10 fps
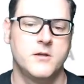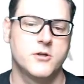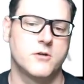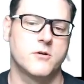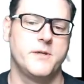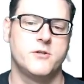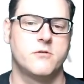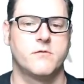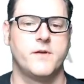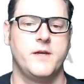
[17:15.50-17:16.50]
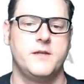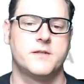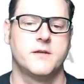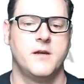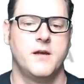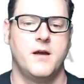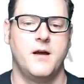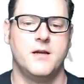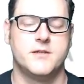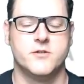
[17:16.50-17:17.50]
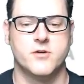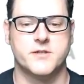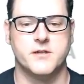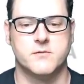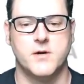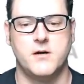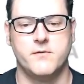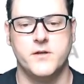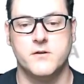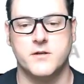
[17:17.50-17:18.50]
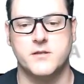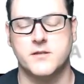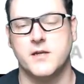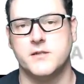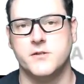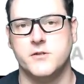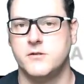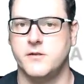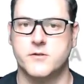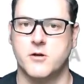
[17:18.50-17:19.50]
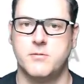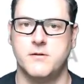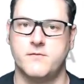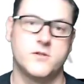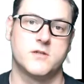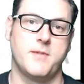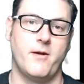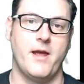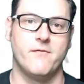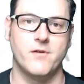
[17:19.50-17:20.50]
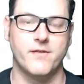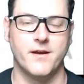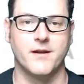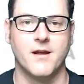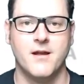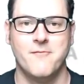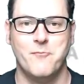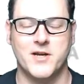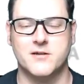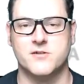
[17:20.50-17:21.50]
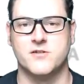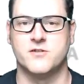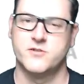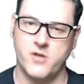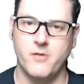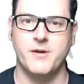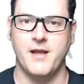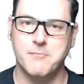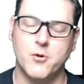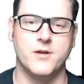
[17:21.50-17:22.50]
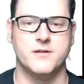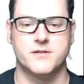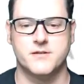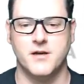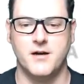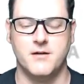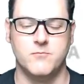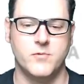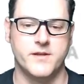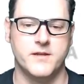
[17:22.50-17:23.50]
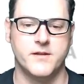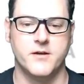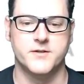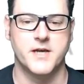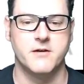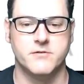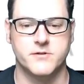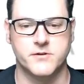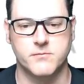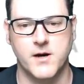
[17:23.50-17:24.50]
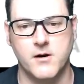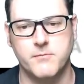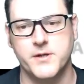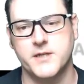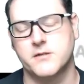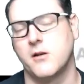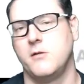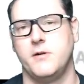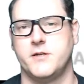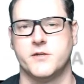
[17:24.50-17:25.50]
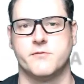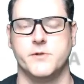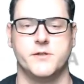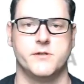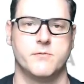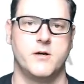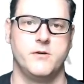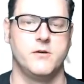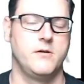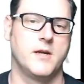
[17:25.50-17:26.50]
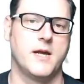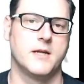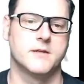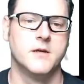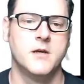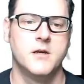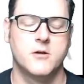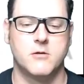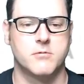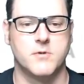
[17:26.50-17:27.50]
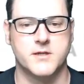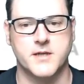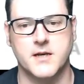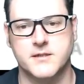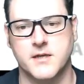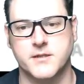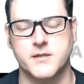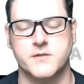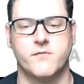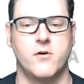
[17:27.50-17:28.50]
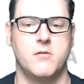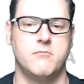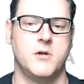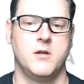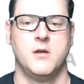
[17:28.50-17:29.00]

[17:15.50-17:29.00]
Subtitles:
Chart topping geographies is interesting as well. The United States is usually the top of just about everything, because there's so many endpoints within those areas as well. But it's globally distributed as well. You can get compromised accesses from